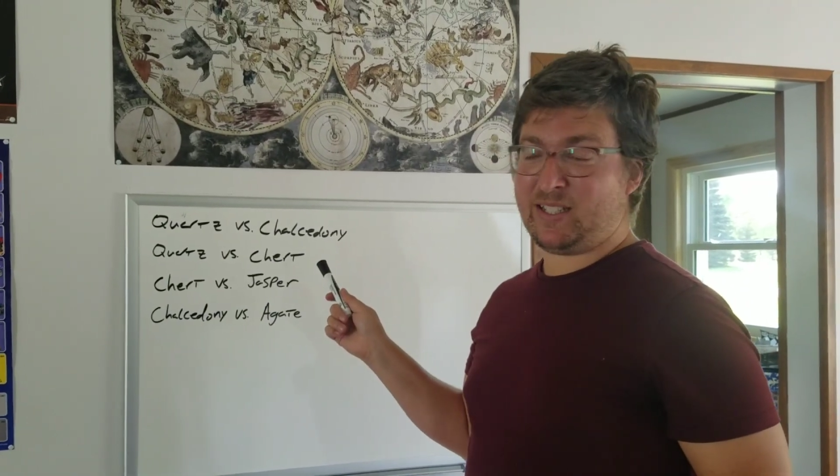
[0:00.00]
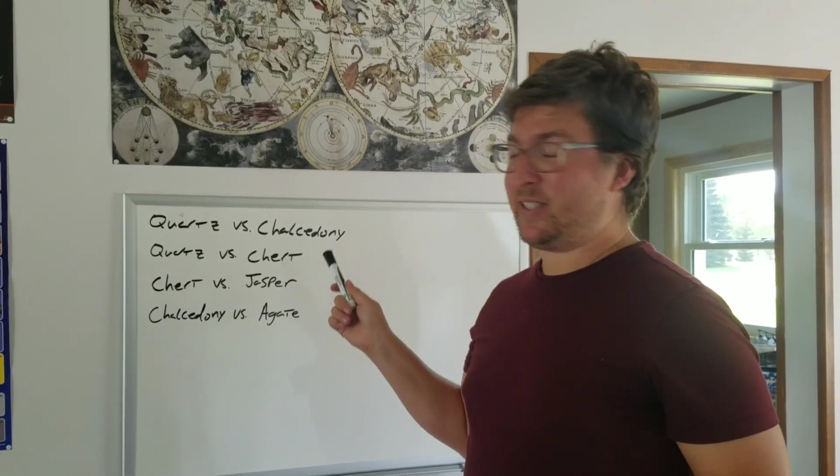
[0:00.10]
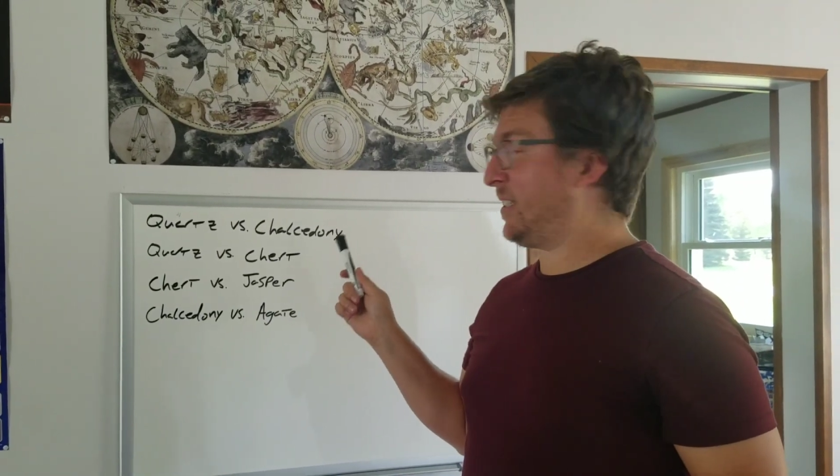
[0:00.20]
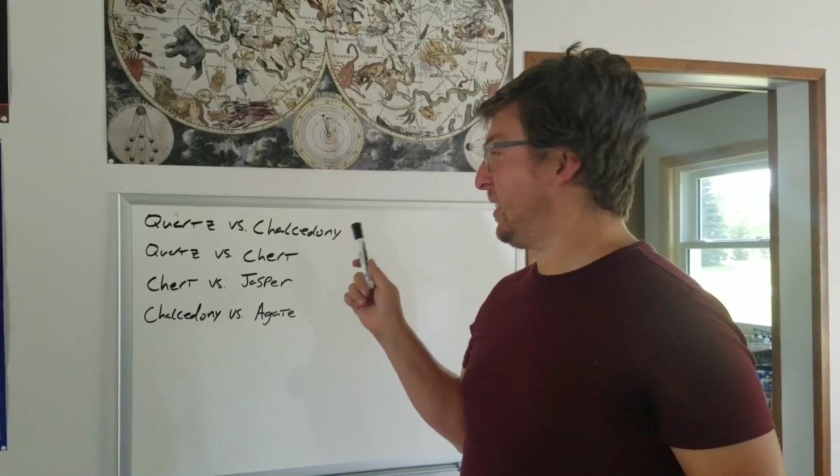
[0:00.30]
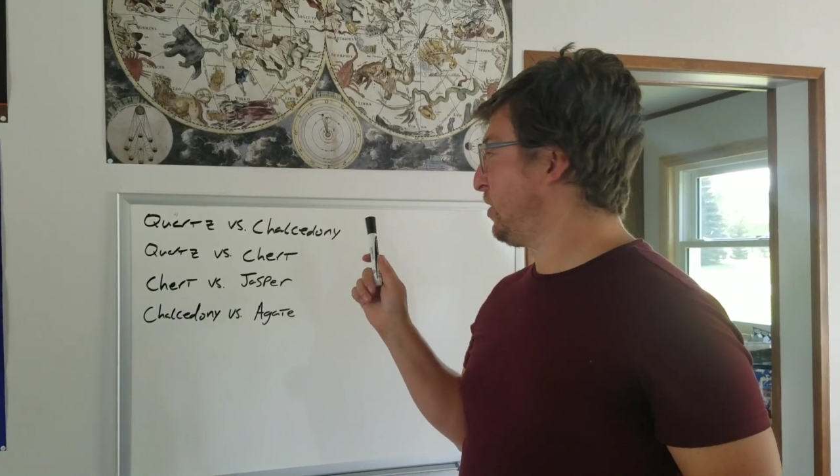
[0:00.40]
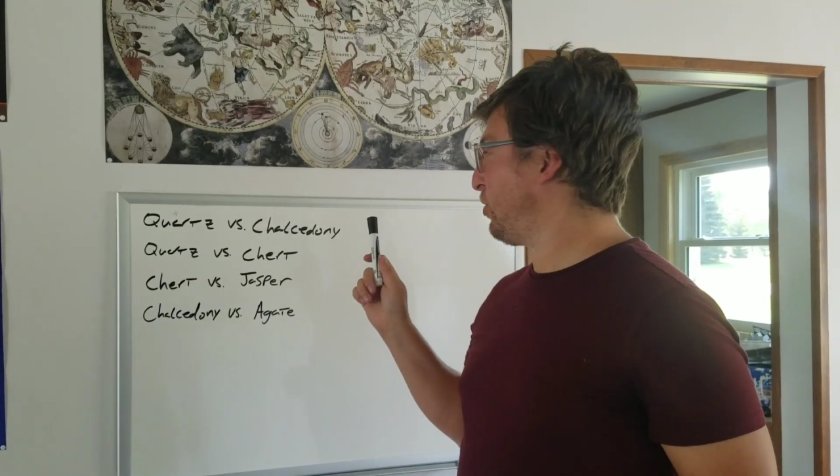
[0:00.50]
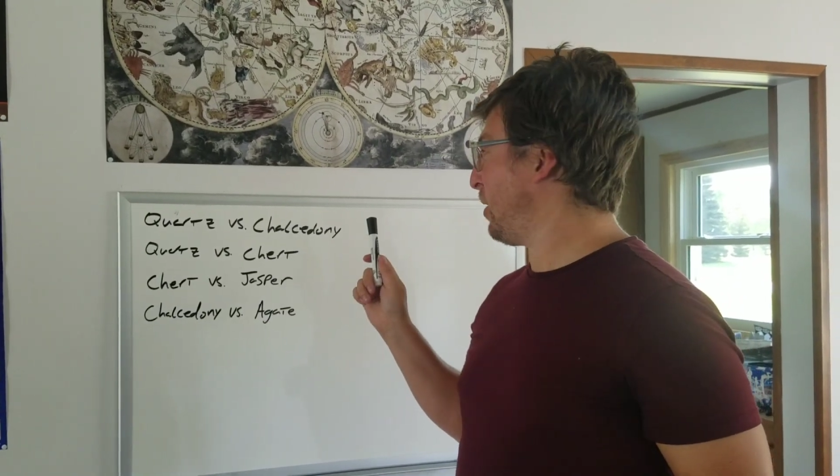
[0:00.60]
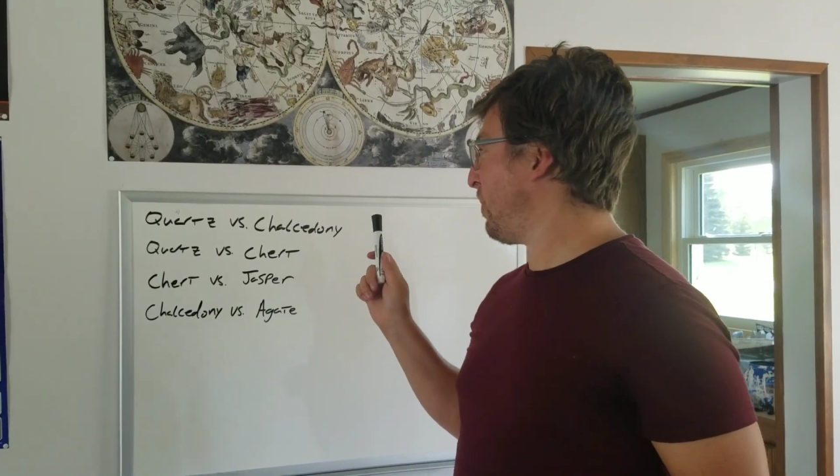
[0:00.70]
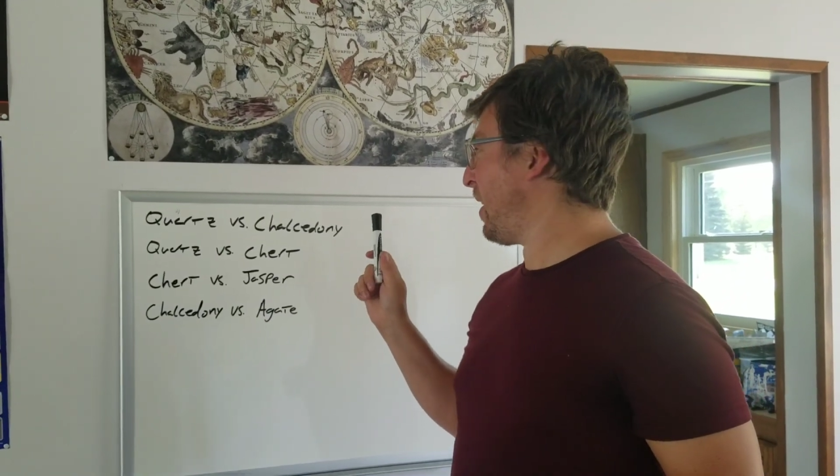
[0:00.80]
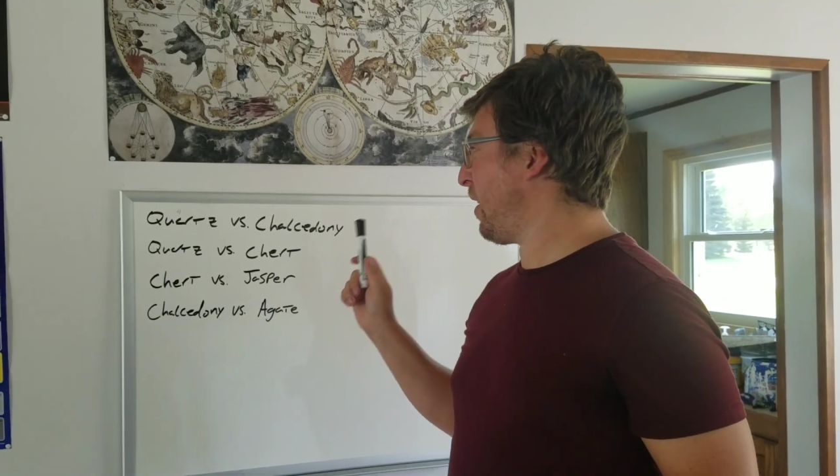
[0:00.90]
These
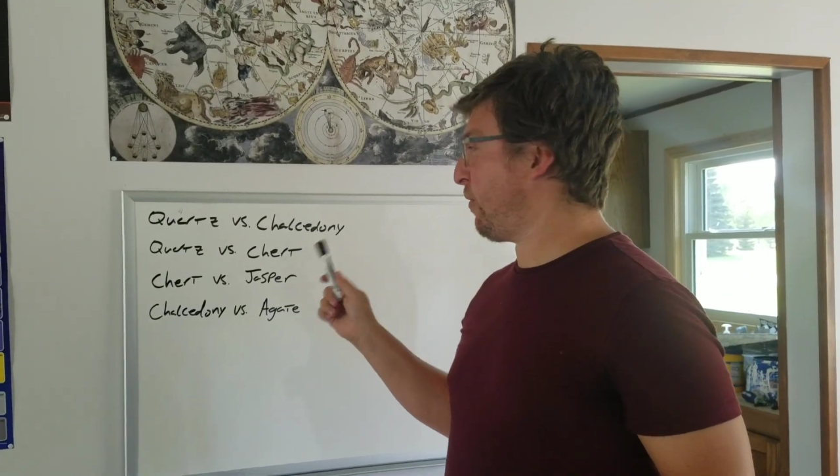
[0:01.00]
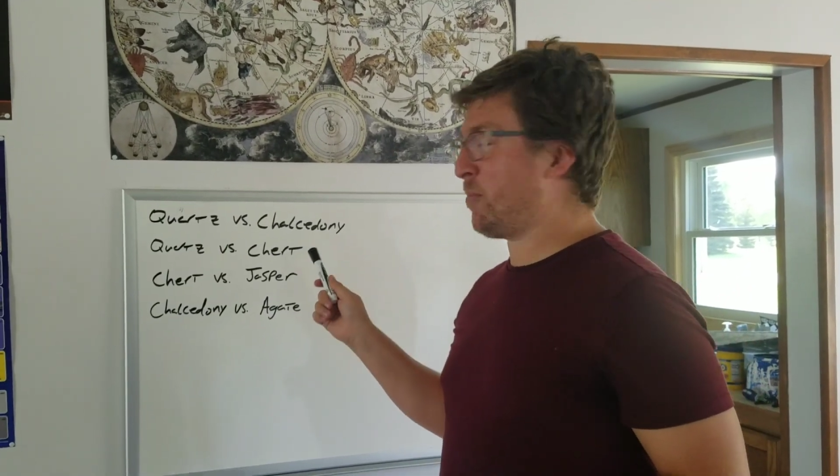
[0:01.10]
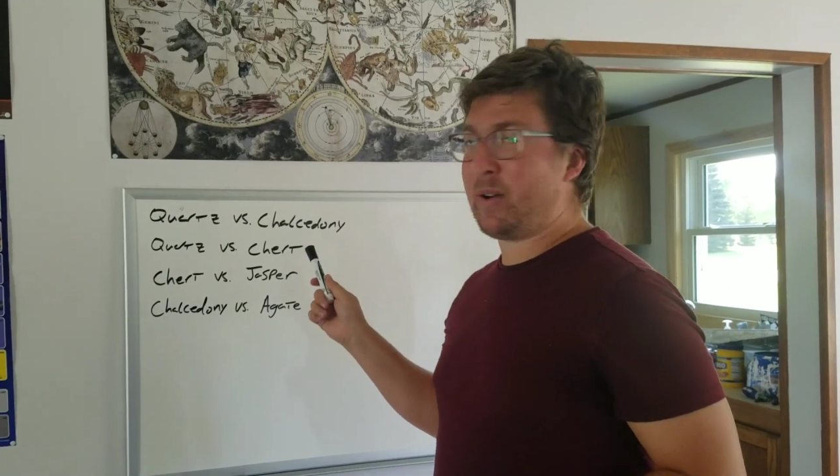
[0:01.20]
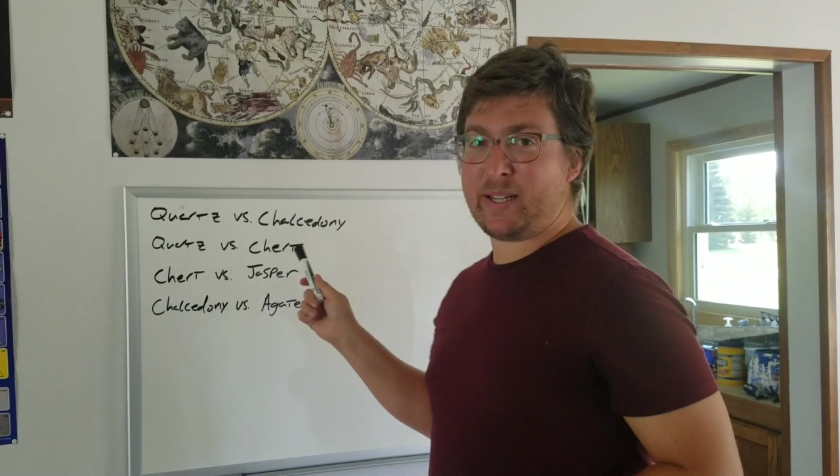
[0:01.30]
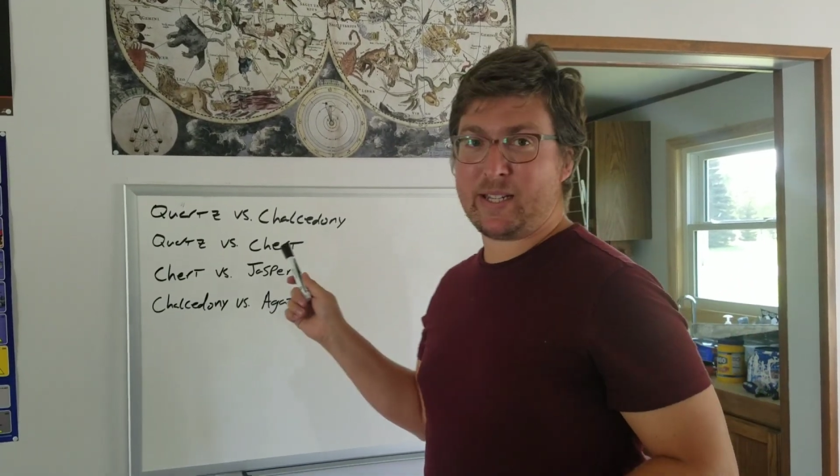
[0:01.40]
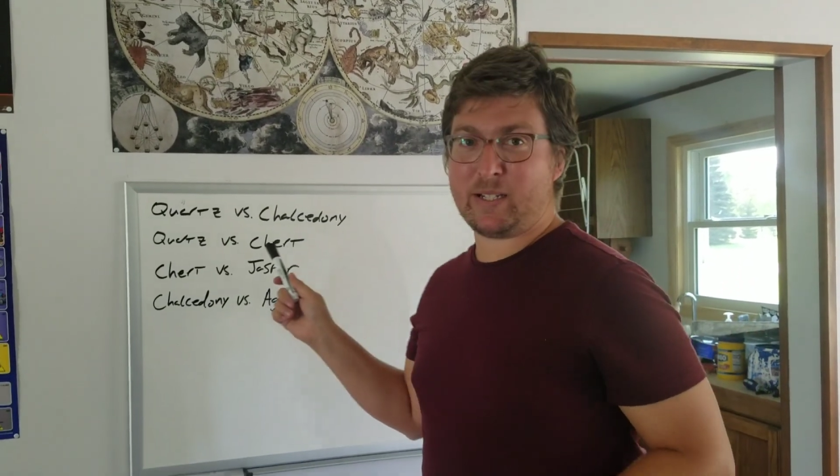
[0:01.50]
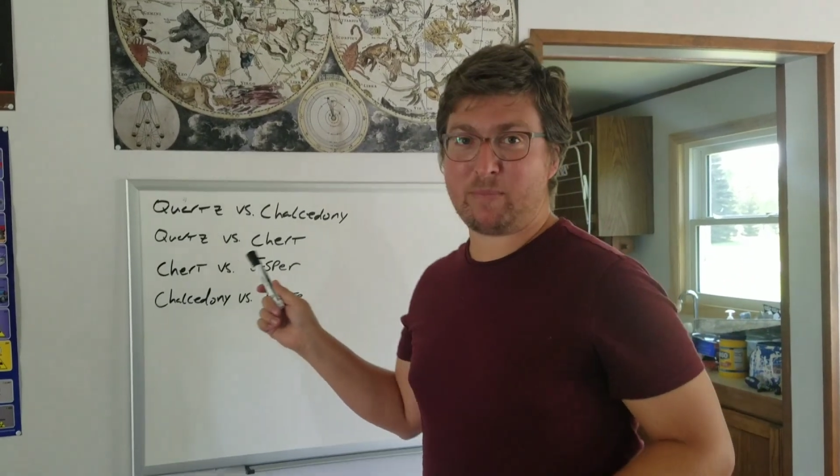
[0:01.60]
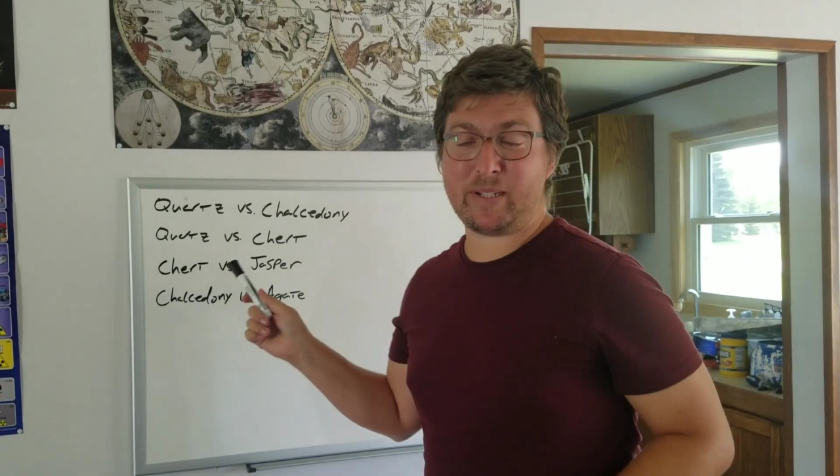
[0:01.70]
trip everybody up.